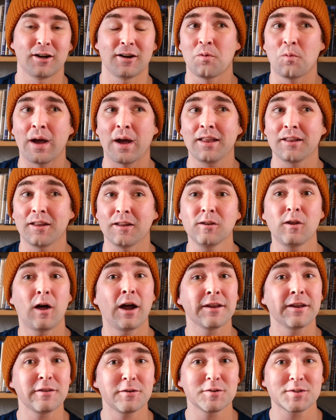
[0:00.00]
While a lot
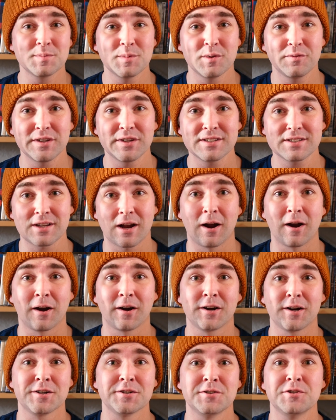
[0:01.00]
of those movies are
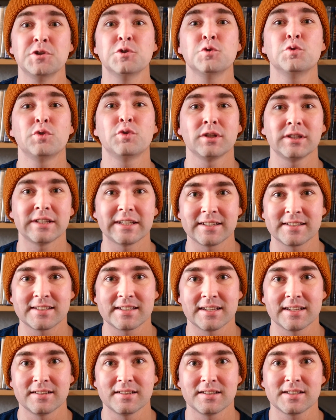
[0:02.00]
new
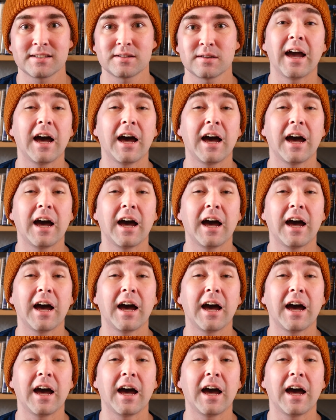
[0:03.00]
releases,